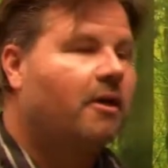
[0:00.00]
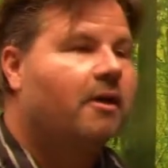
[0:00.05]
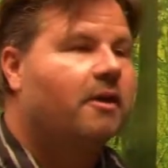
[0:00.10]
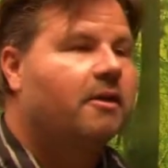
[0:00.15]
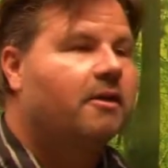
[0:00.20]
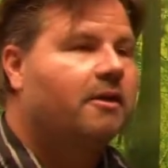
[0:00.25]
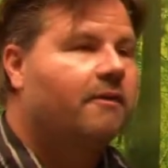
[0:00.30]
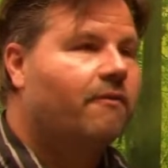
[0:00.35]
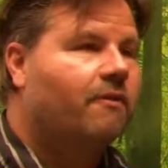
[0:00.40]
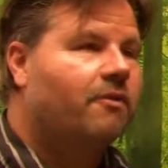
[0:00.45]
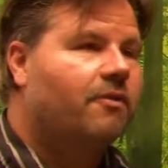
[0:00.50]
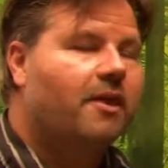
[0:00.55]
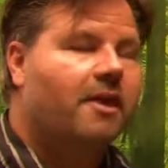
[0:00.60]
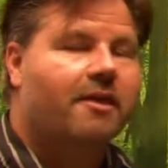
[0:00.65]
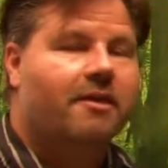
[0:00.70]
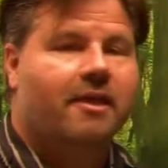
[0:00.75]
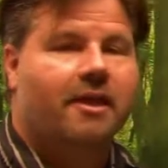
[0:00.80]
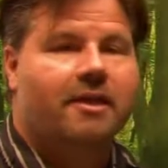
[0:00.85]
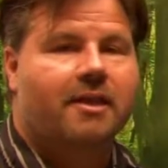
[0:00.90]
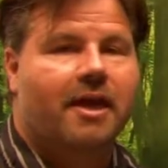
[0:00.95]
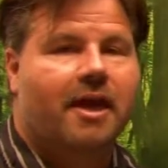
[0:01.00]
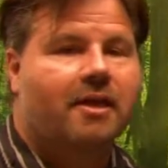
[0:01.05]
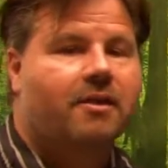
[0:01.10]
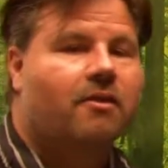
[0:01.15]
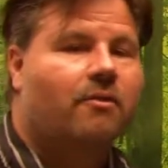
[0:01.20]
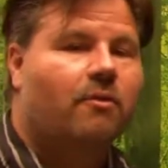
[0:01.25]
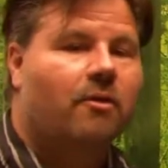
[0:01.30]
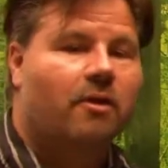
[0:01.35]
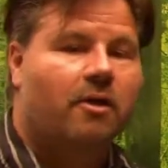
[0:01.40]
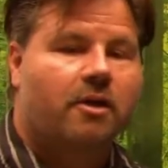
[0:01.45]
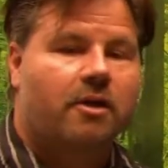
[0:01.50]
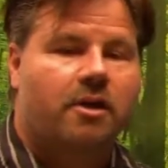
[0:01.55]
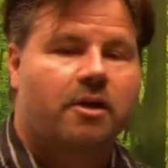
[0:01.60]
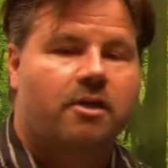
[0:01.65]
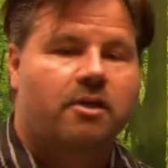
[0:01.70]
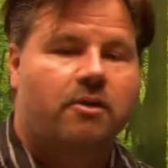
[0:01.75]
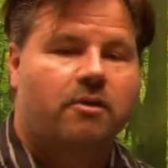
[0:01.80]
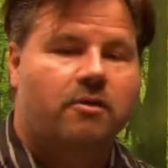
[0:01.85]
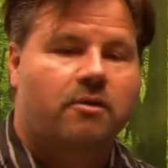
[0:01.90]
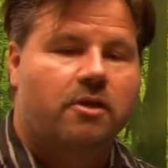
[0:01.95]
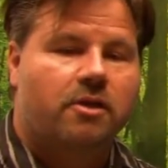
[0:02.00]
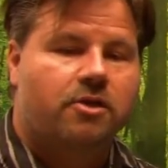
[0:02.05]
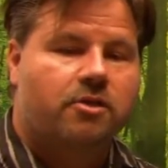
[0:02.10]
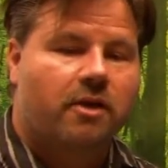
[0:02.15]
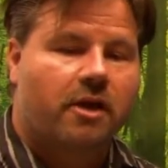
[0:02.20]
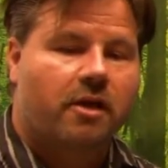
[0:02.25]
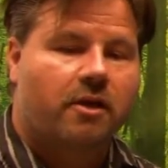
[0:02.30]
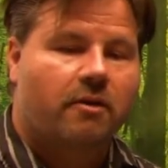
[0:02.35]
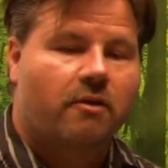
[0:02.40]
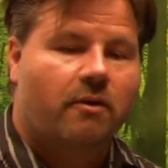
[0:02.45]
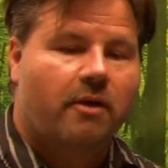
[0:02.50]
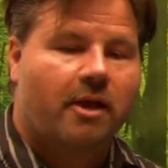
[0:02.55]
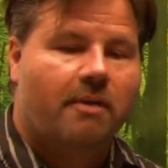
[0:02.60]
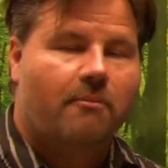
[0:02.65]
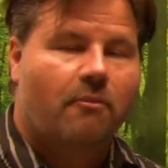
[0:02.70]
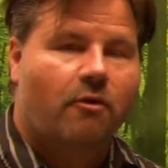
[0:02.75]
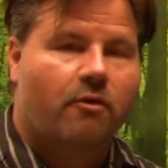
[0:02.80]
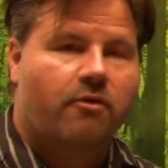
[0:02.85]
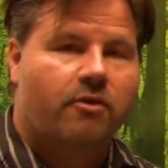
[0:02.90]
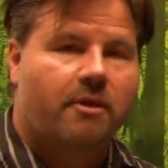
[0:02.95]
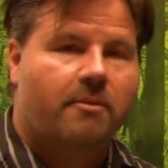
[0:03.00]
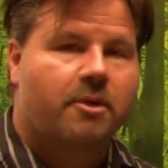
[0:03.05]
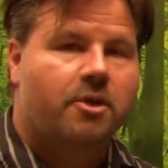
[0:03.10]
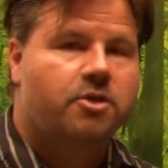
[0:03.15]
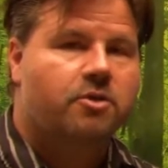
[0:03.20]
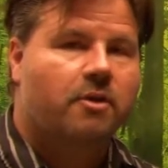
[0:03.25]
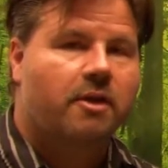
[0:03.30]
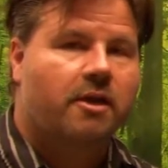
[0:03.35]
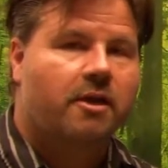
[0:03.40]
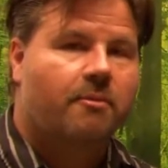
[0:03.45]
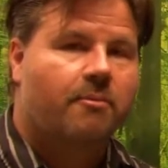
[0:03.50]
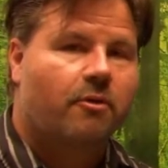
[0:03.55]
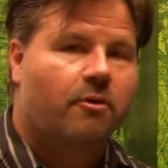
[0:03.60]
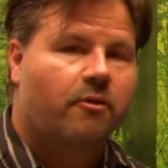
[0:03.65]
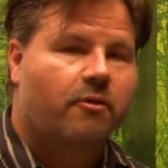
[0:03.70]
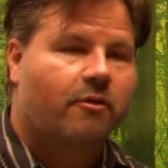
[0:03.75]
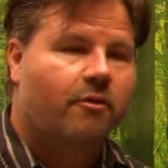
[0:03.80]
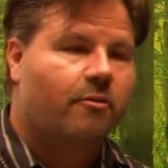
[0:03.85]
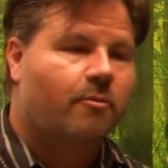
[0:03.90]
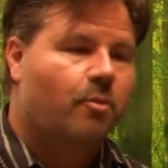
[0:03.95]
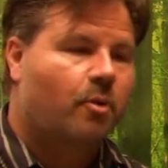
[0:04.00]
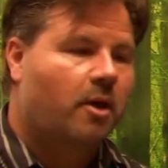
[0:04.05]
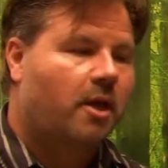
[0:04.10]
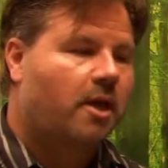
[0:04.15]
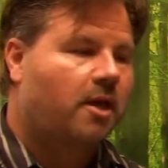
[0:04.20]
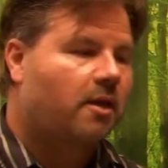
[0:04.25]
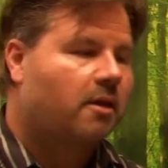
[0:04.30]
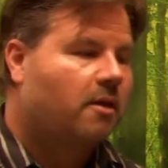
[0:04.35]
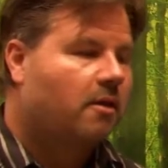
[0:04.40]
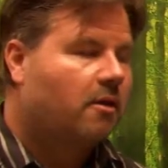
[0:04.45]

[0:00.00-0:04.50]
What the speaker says: different things like that that we're going to do to try to create more symmetry in a person's brain.